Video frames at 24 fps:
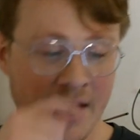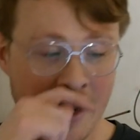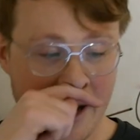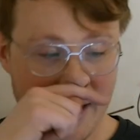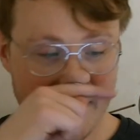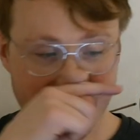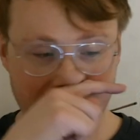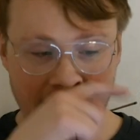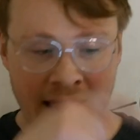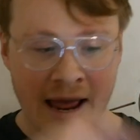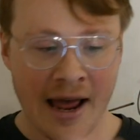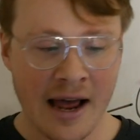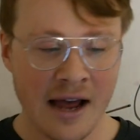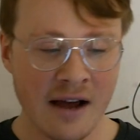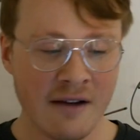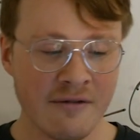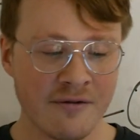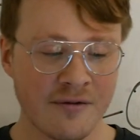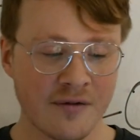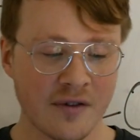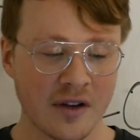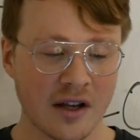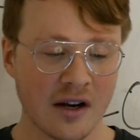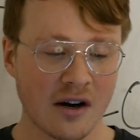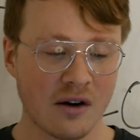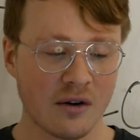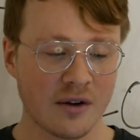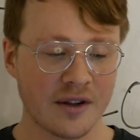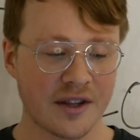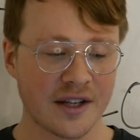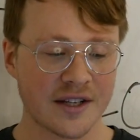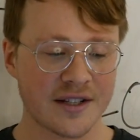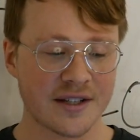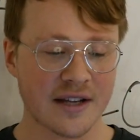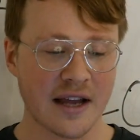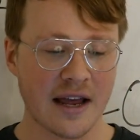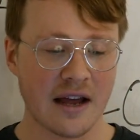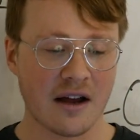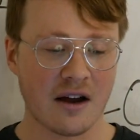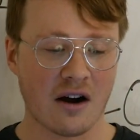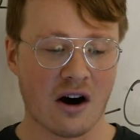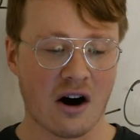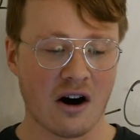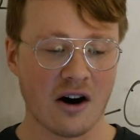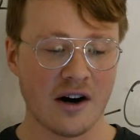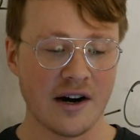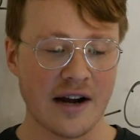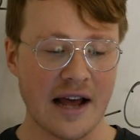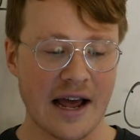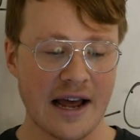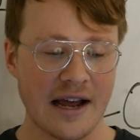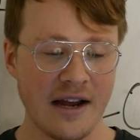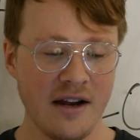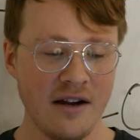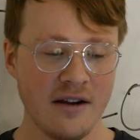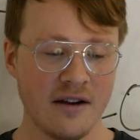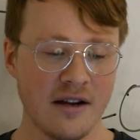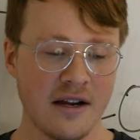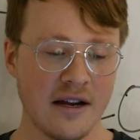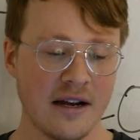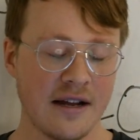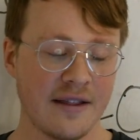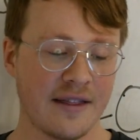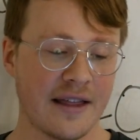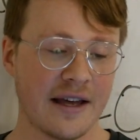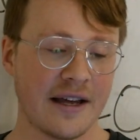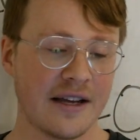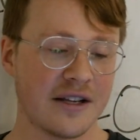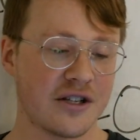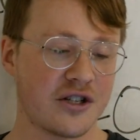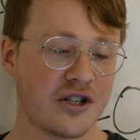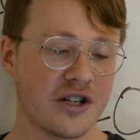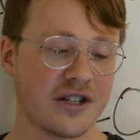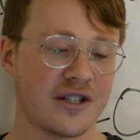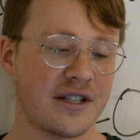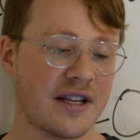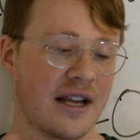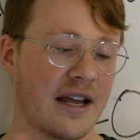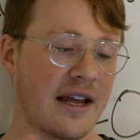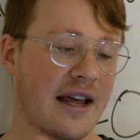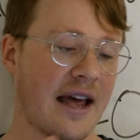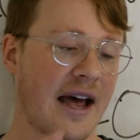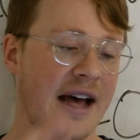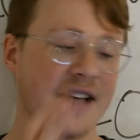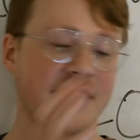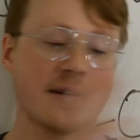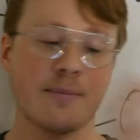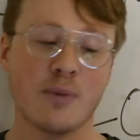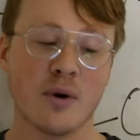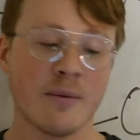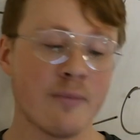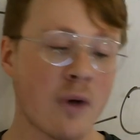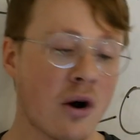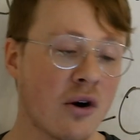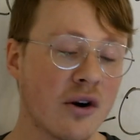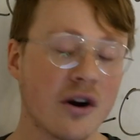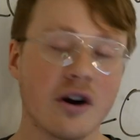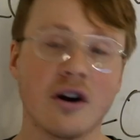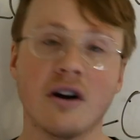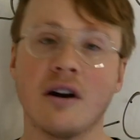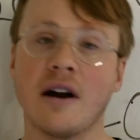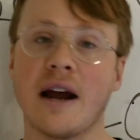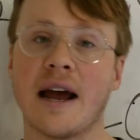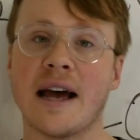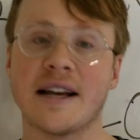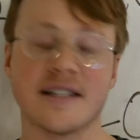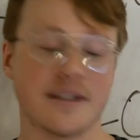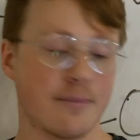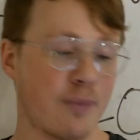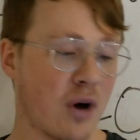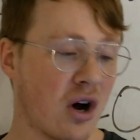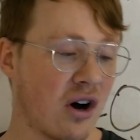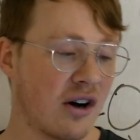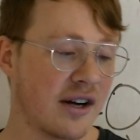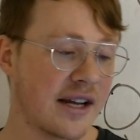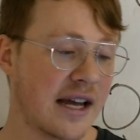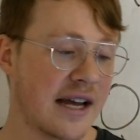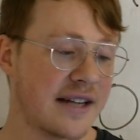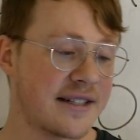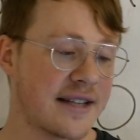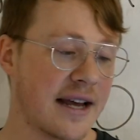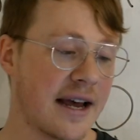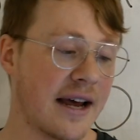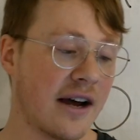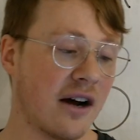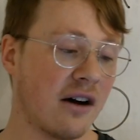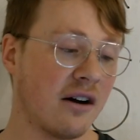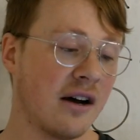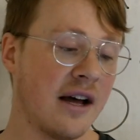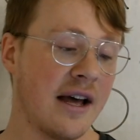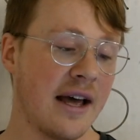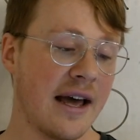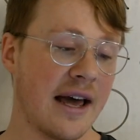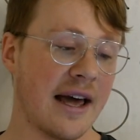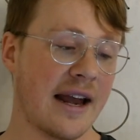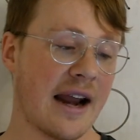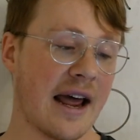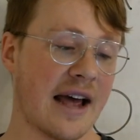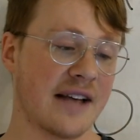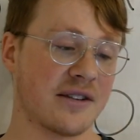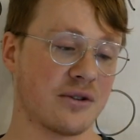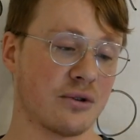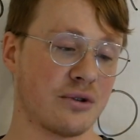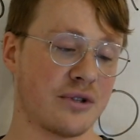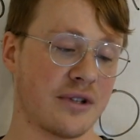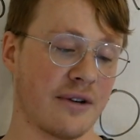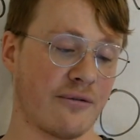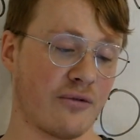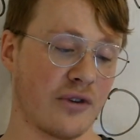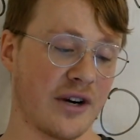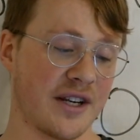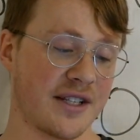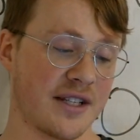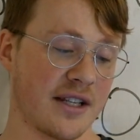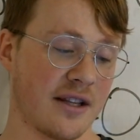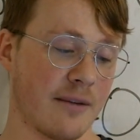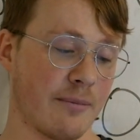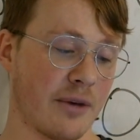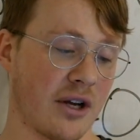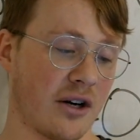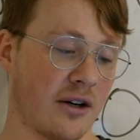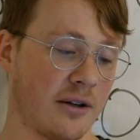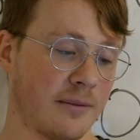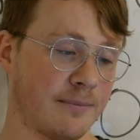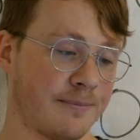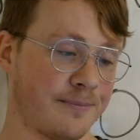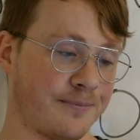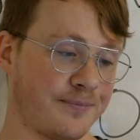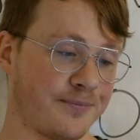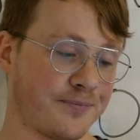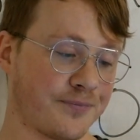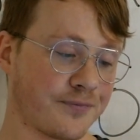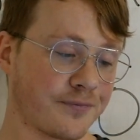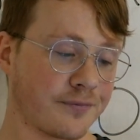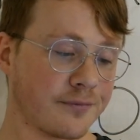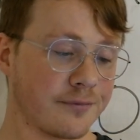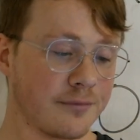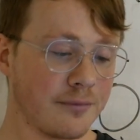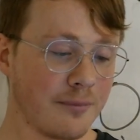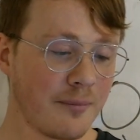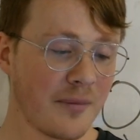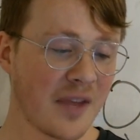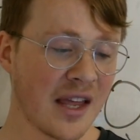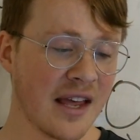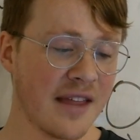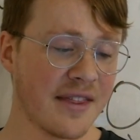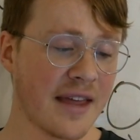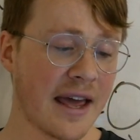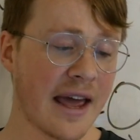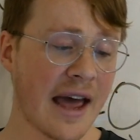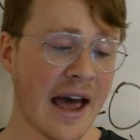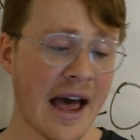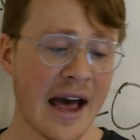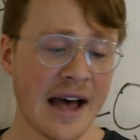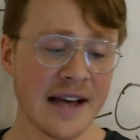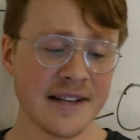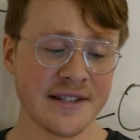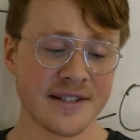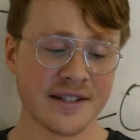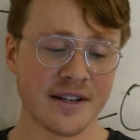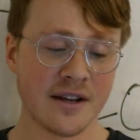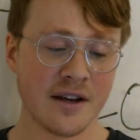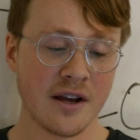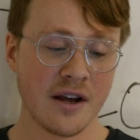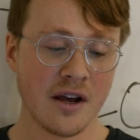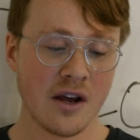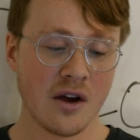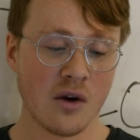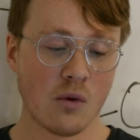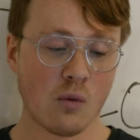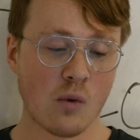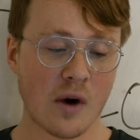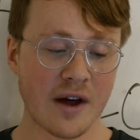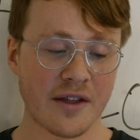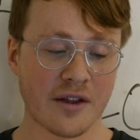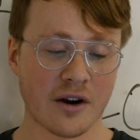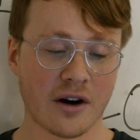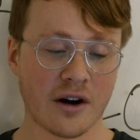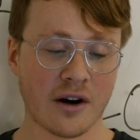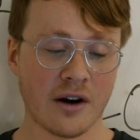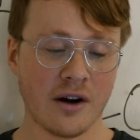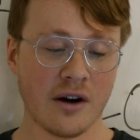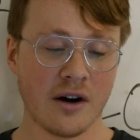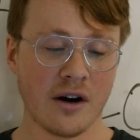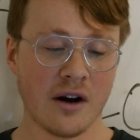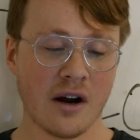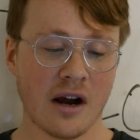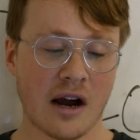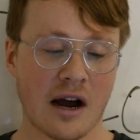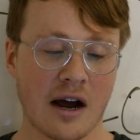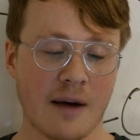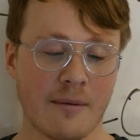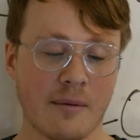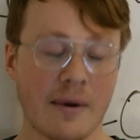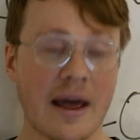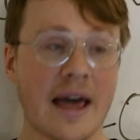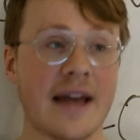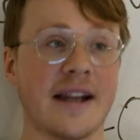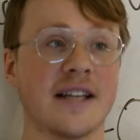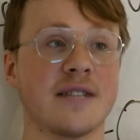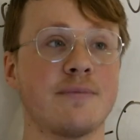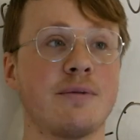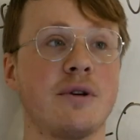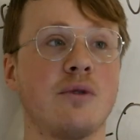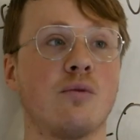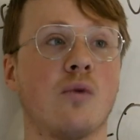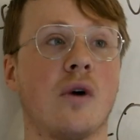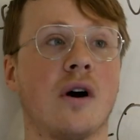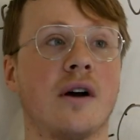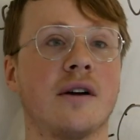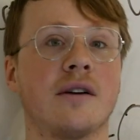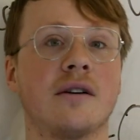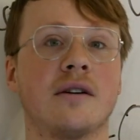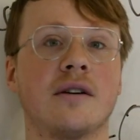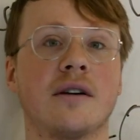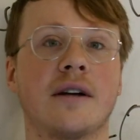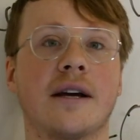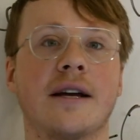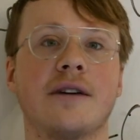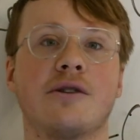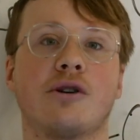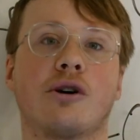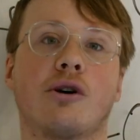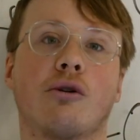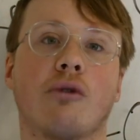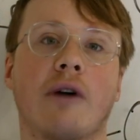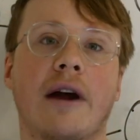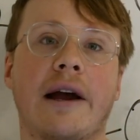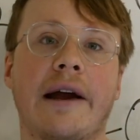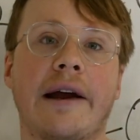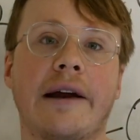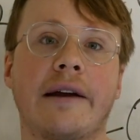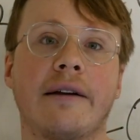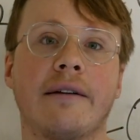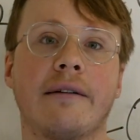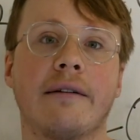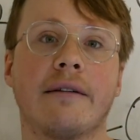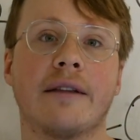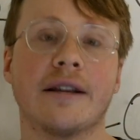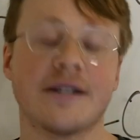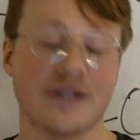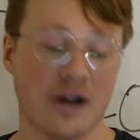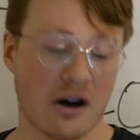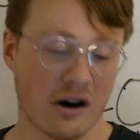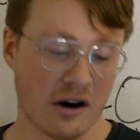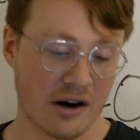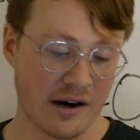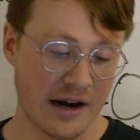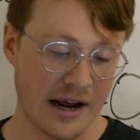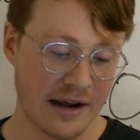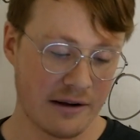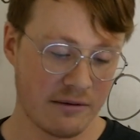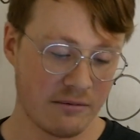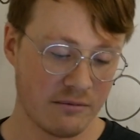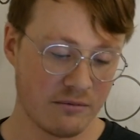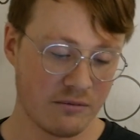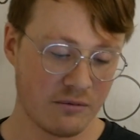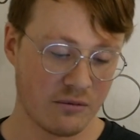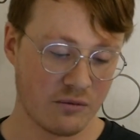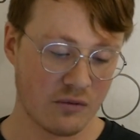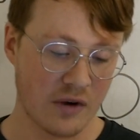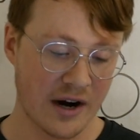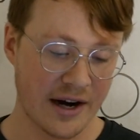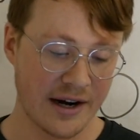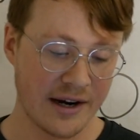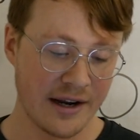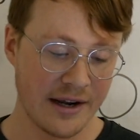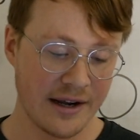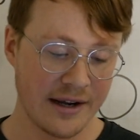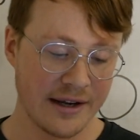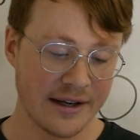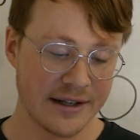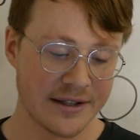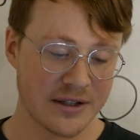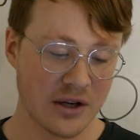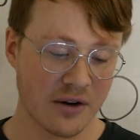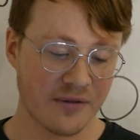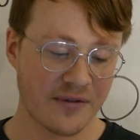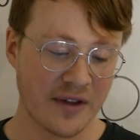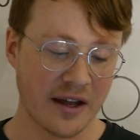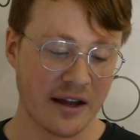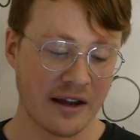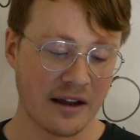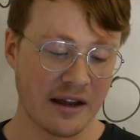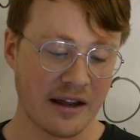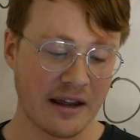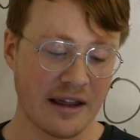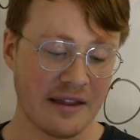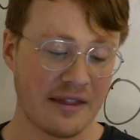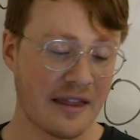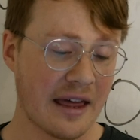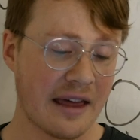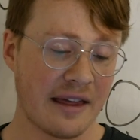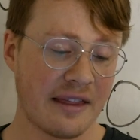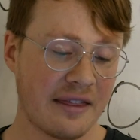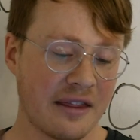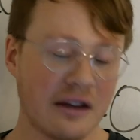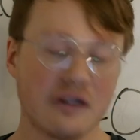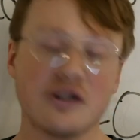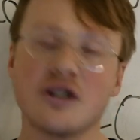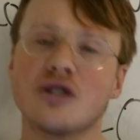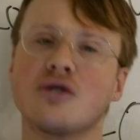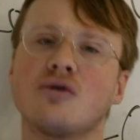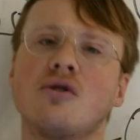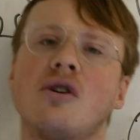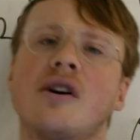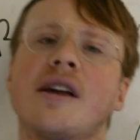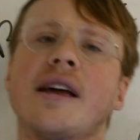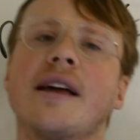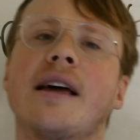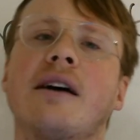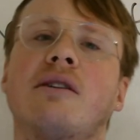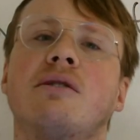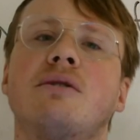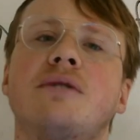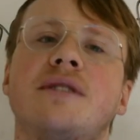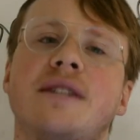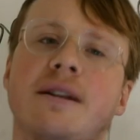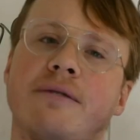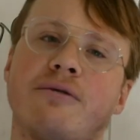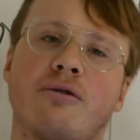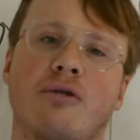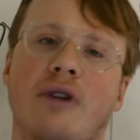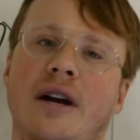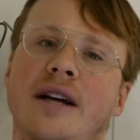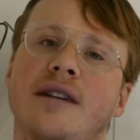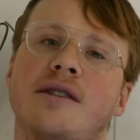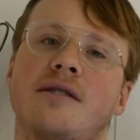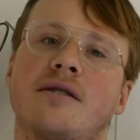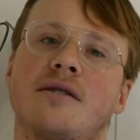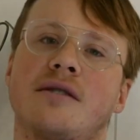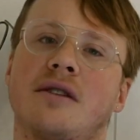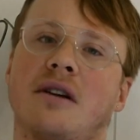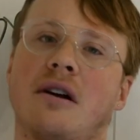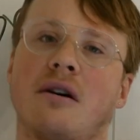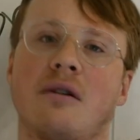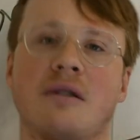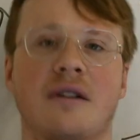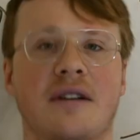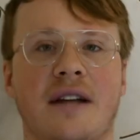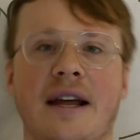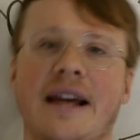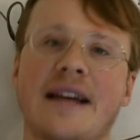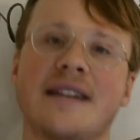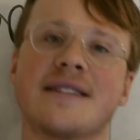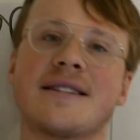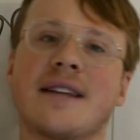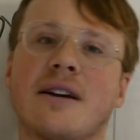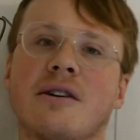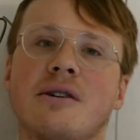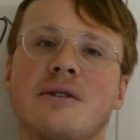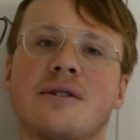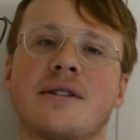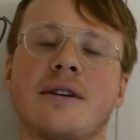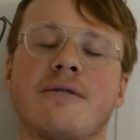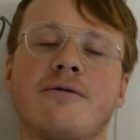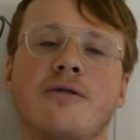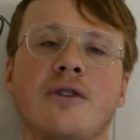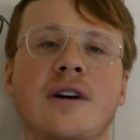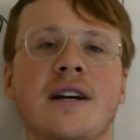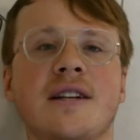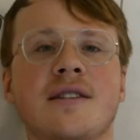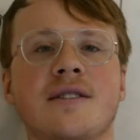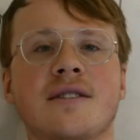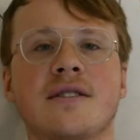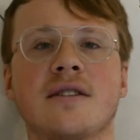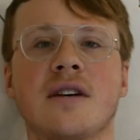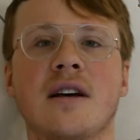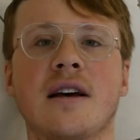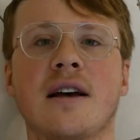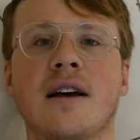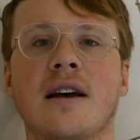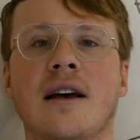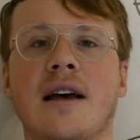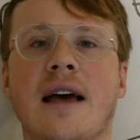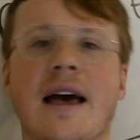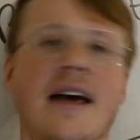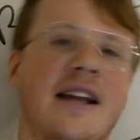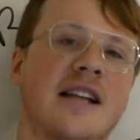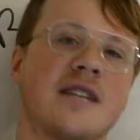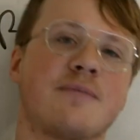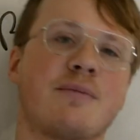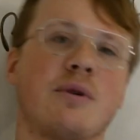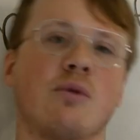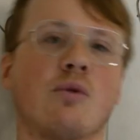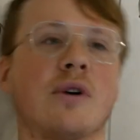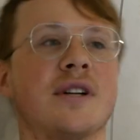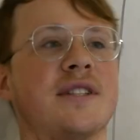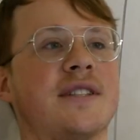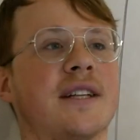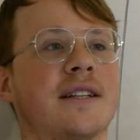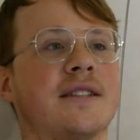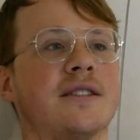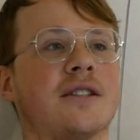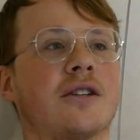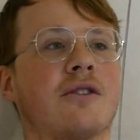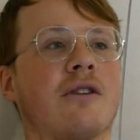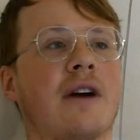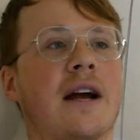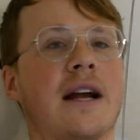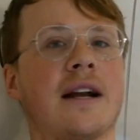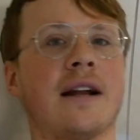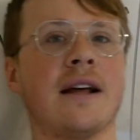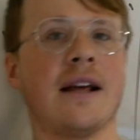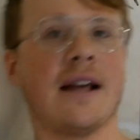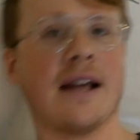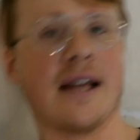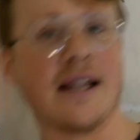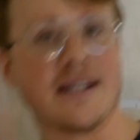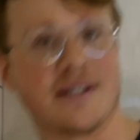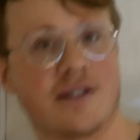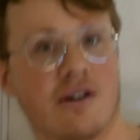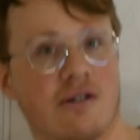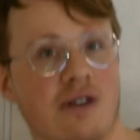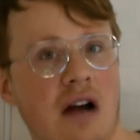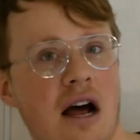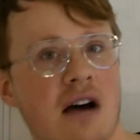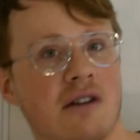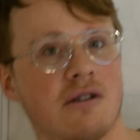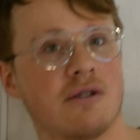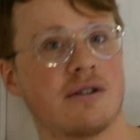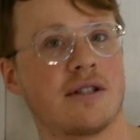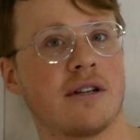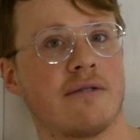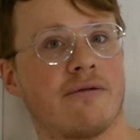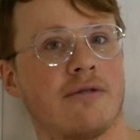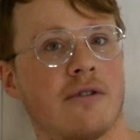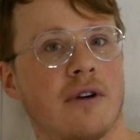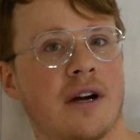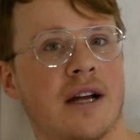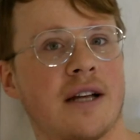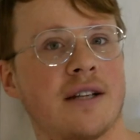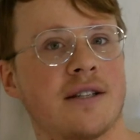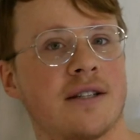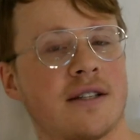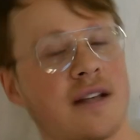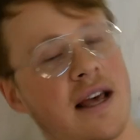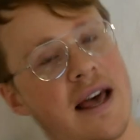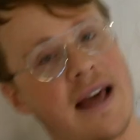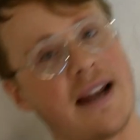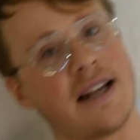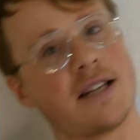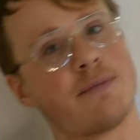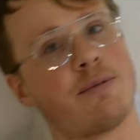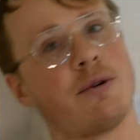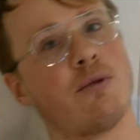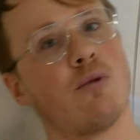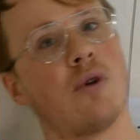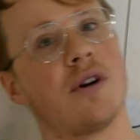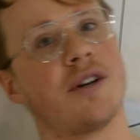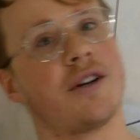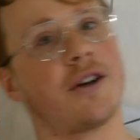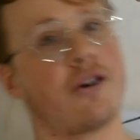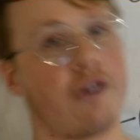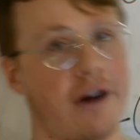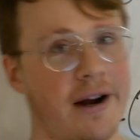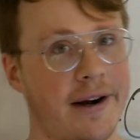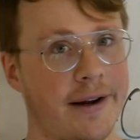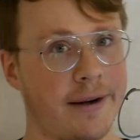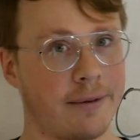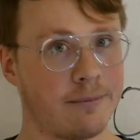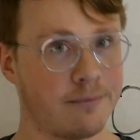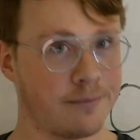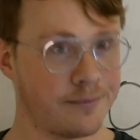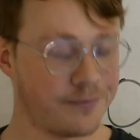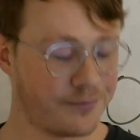And they have, this RNA that is it has a promoter, it has a poly A tail, and it has luciferase in the middle. And they ask whether NSP1 can degrade this RNA, right? So if they're just looking at luciferase, is there luciferase? NSP1 didn't degrade. Is there not luciferase? NSP1 degraded.